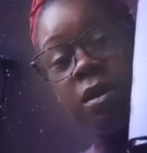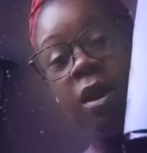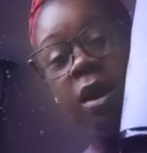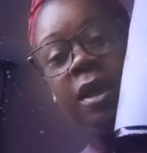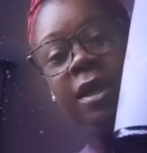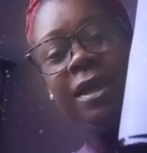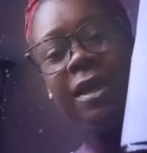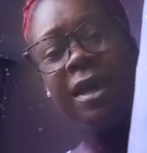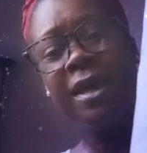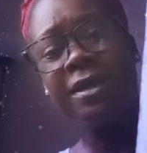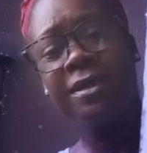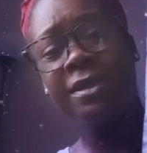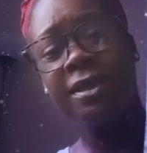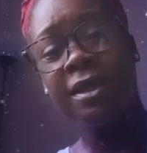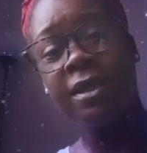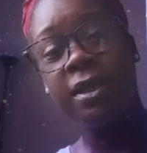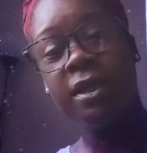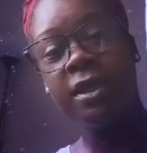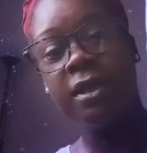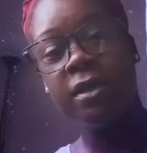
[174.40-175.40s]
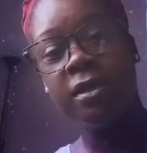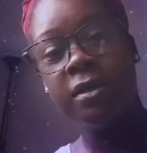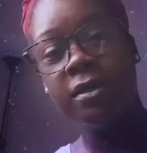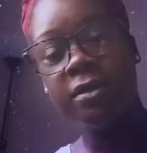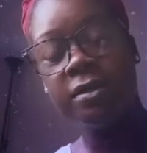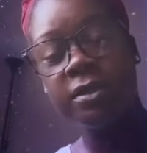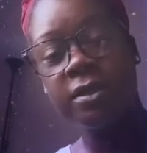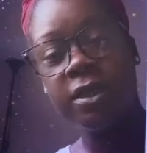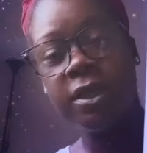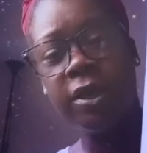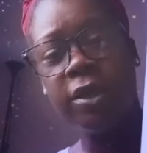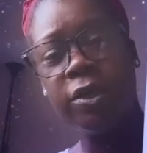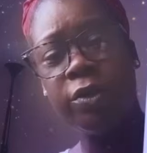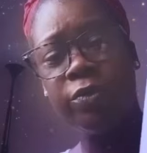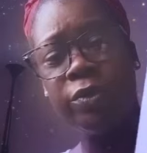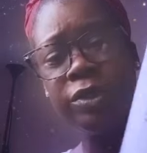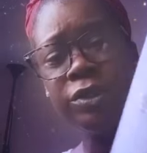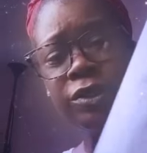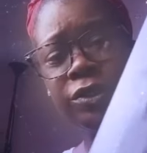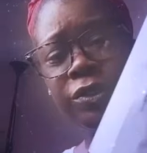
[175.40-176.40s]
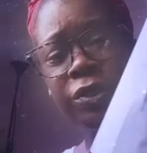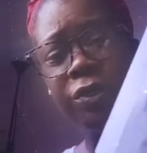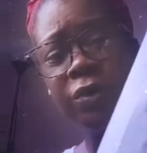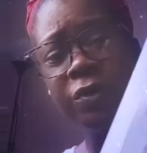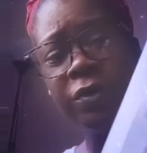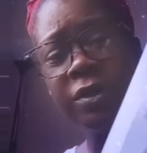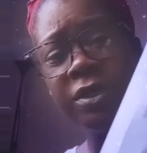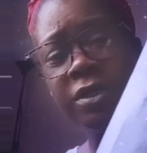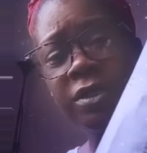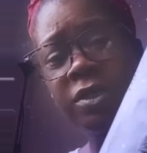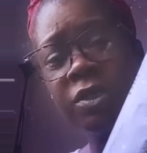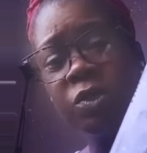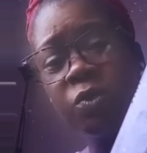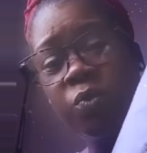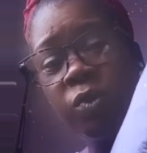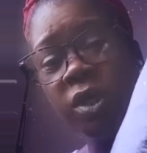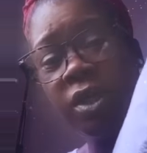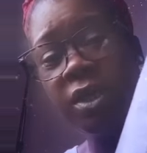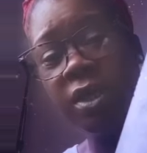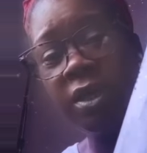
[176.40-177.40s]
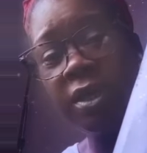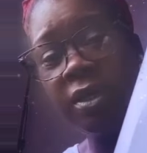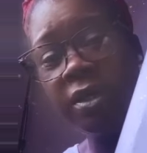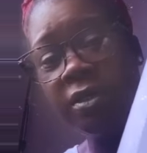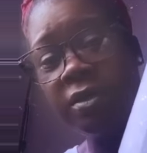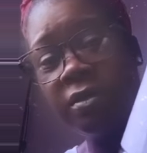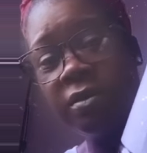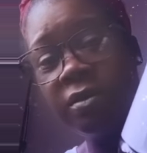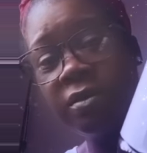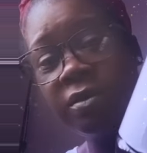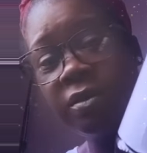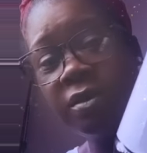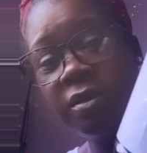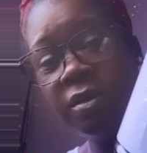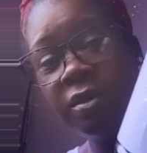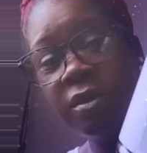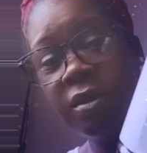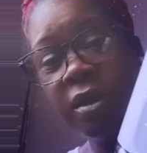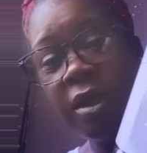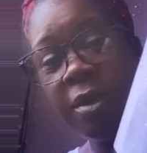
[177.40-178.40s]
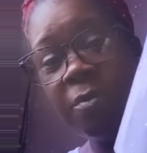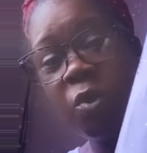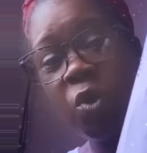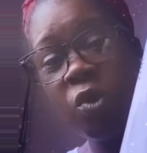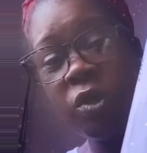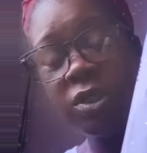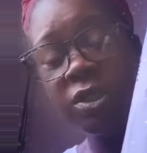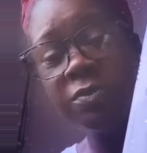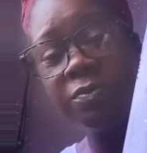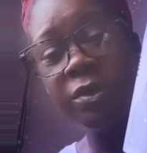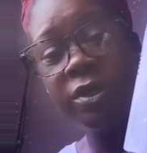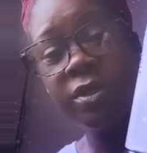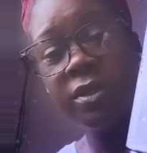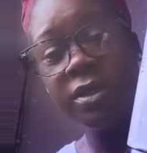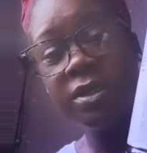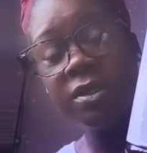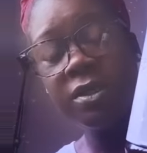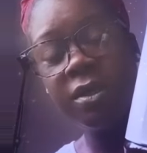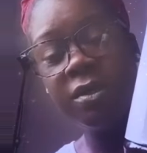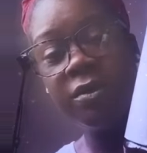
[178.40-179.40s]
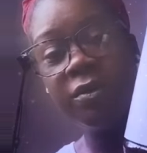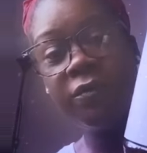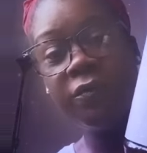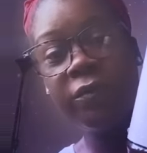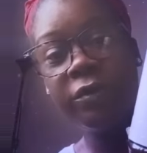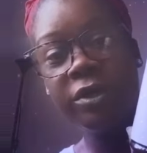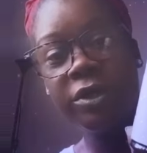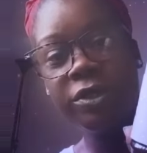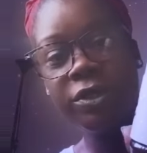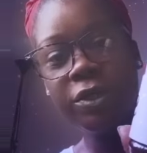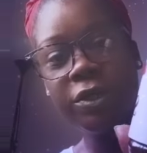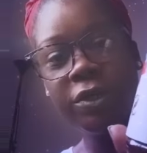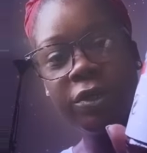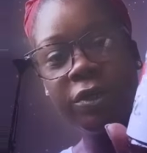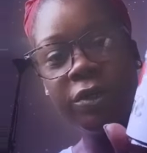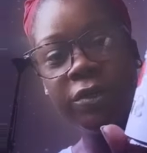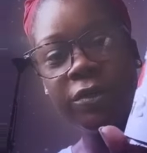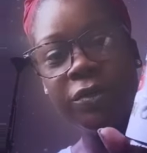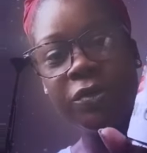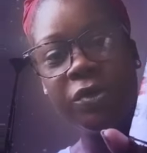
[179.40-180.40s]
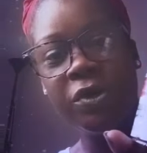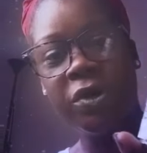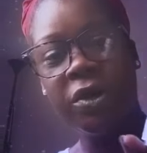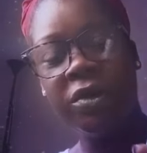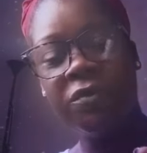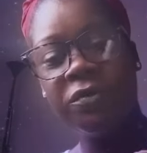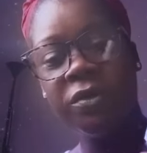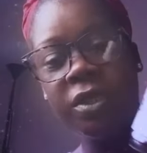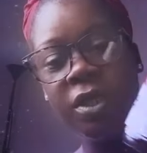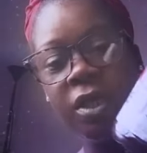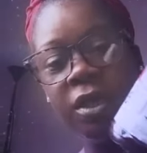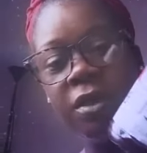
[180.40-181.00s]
Yes, it is the original. It's sweetened. I'm going to put this in the freezer. You know, everything in